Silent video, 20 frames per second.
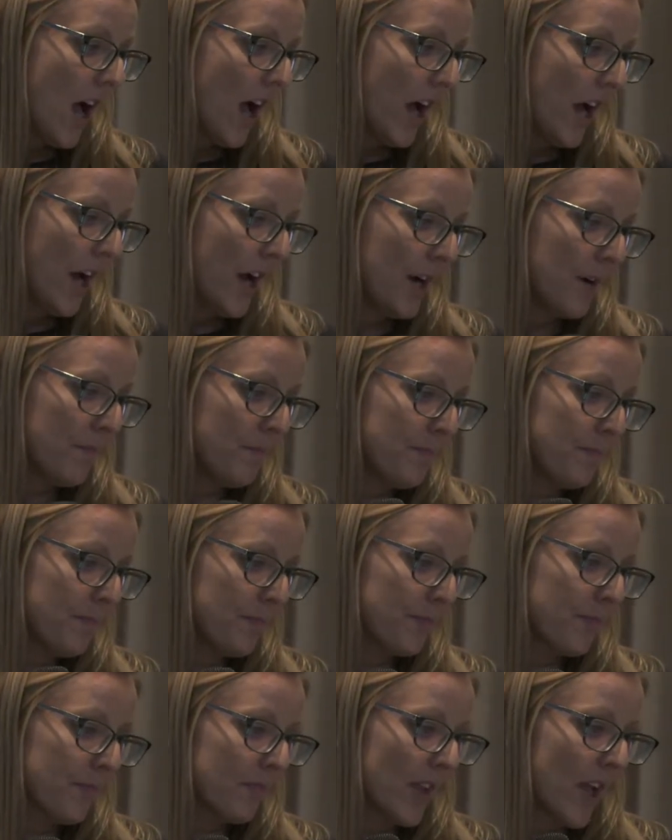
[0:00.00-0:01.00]
like.
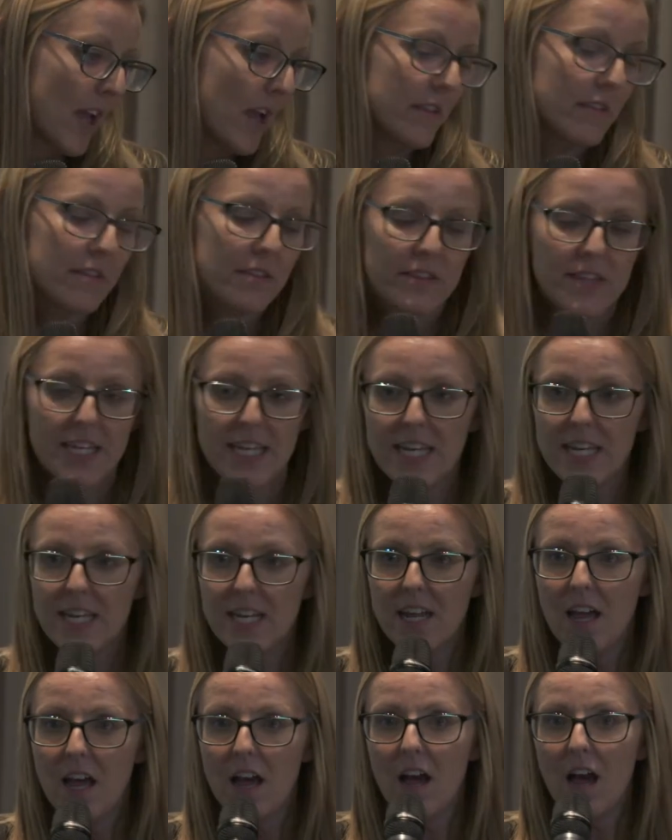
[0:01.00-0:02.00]

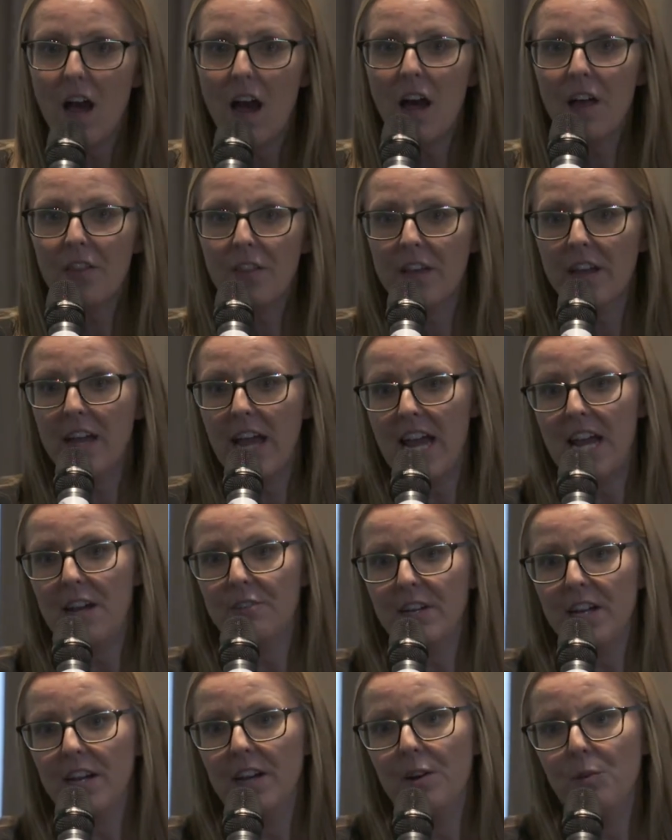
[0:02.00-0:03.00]
The other
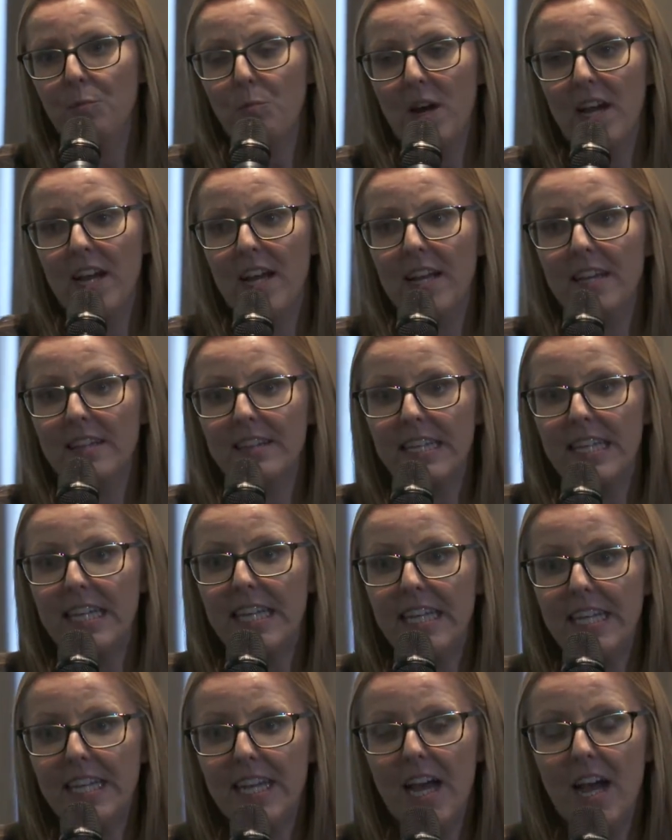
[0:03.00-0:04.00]
area where
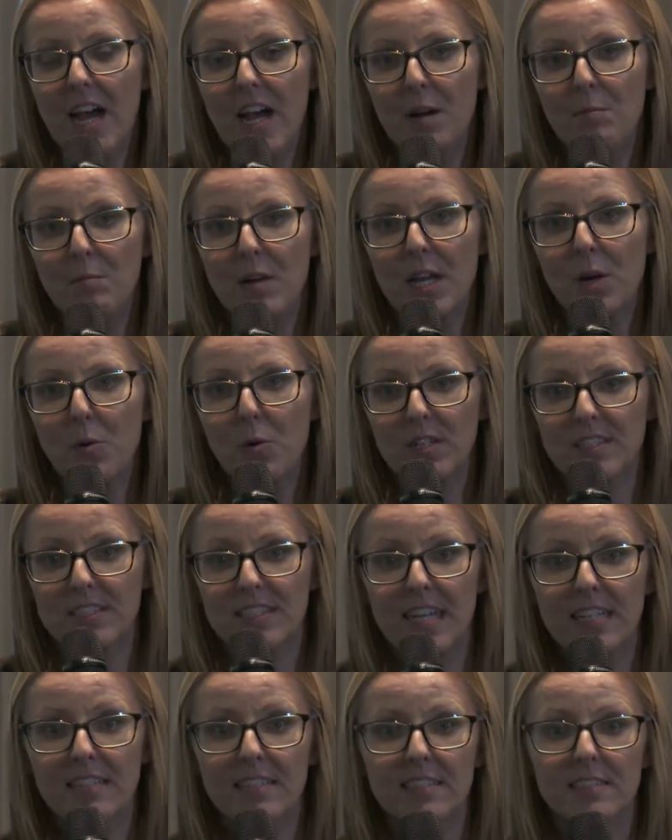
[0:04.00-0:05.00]
the
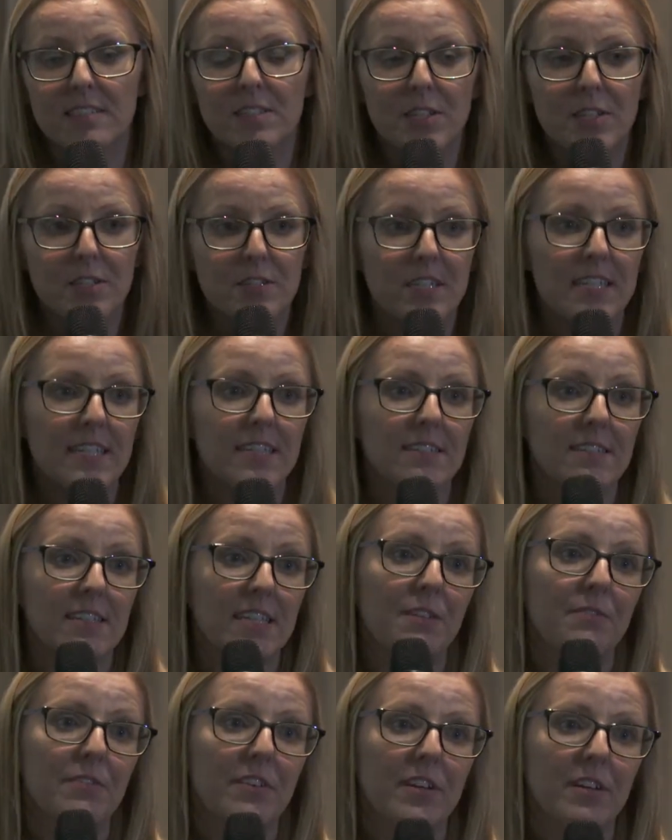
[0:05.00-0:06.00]
Equality Act is hugely
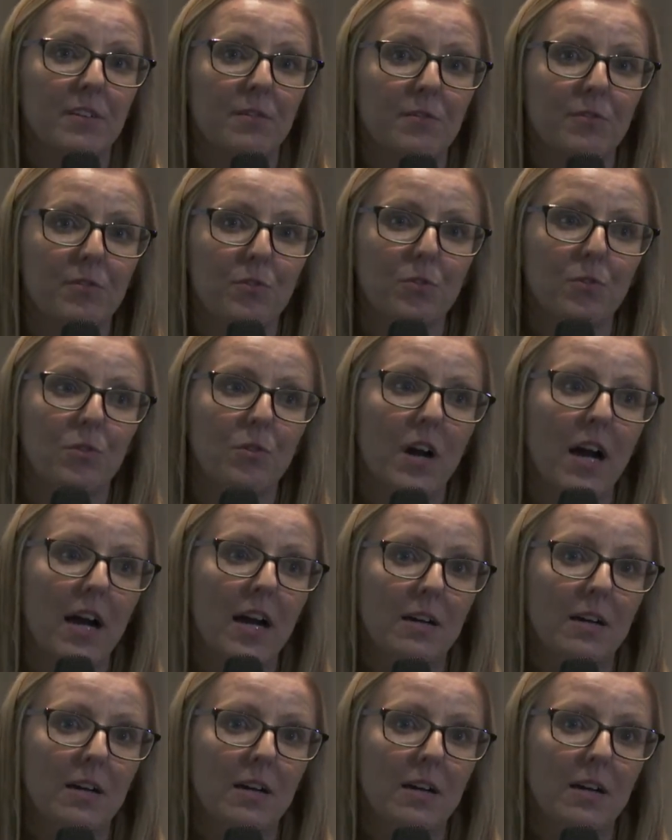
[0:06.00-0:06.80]
significant for